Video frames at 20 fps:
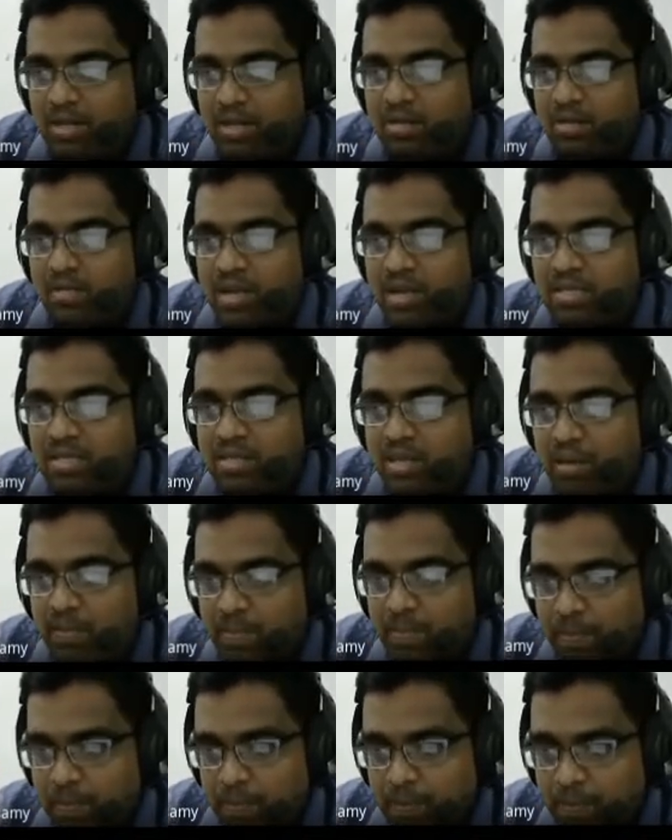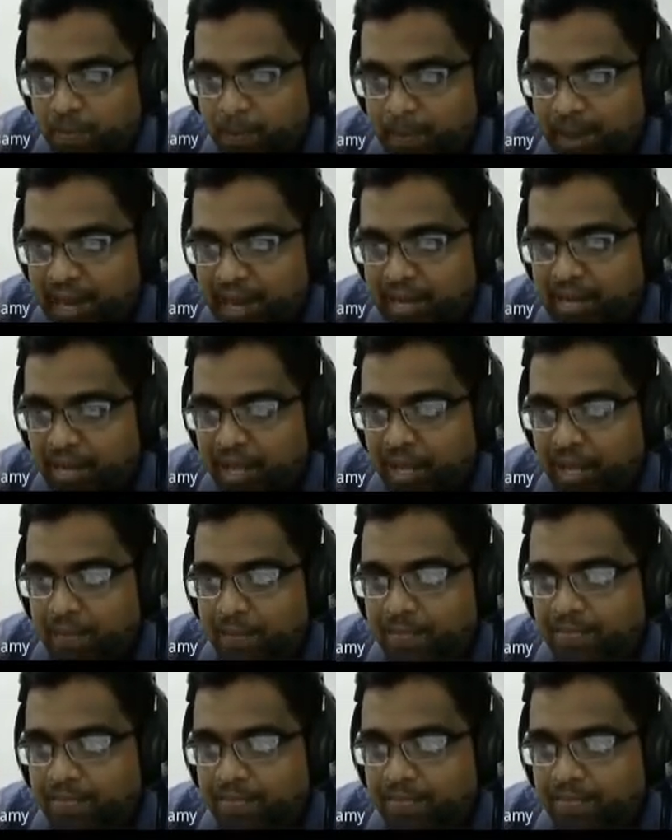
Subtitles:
That means beta